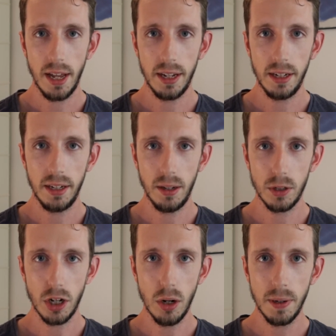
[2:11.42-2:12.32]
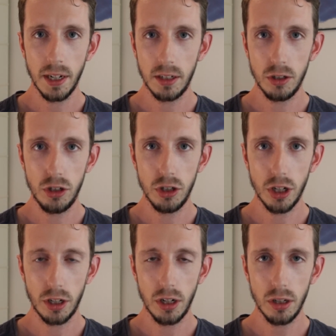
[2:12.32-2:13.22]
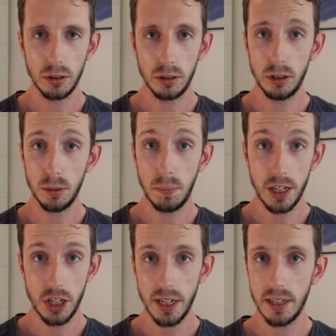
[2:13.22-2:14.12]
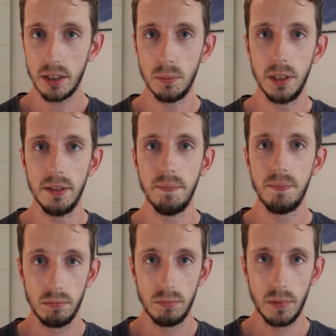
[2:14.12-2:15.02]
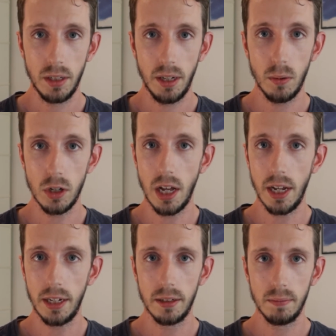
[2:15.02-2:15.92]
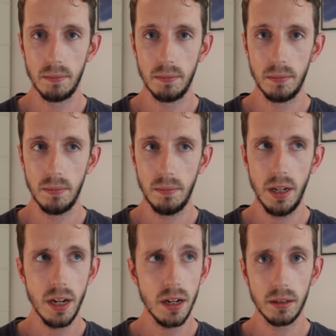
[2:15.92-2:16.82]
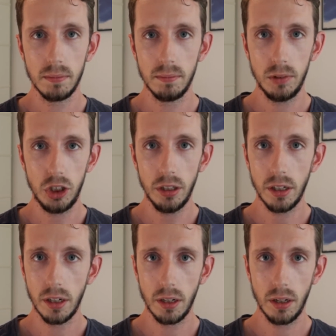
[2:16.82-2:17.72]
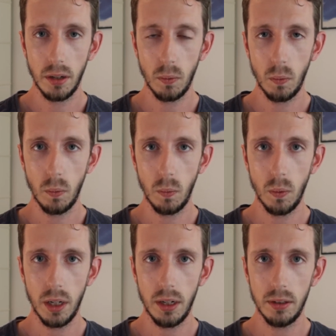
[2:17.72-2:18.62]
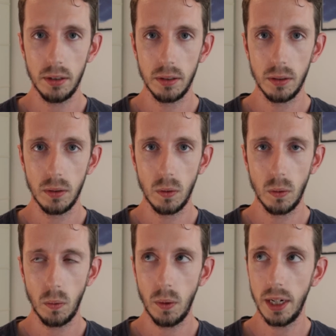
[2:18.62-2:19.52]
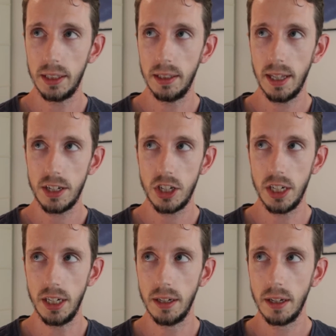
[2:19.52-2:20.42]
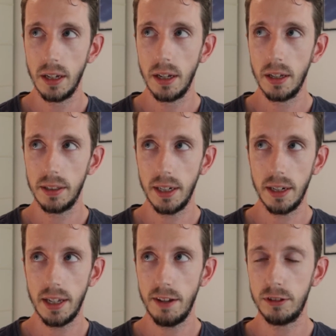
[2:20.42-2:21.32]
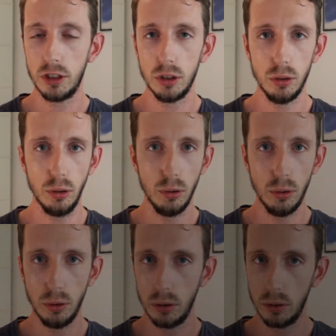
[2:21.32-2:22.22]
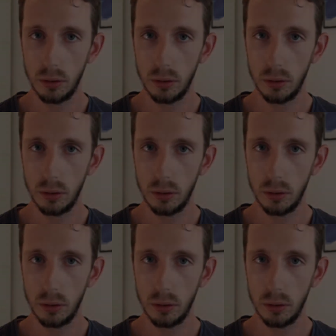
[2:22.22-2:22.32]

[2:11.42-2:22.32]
and I was hoping I could use your code. Could you please send it to me?" And I was like, "Yeah, sure. Well, wait, let's see. Then I'd have to..."